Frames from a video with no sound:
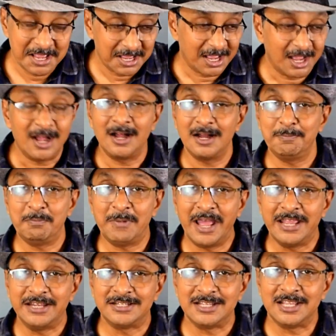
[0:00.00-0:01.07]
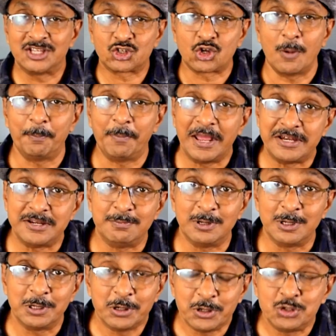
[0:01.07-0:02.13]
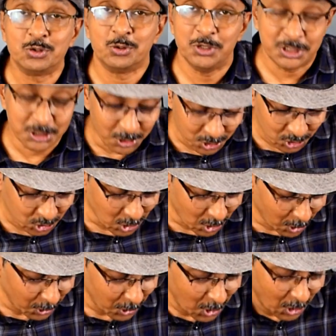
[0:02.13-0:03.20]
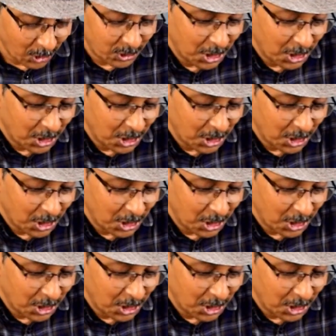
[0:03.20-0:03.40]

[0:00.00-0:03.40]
her mind is compatible to yours or not.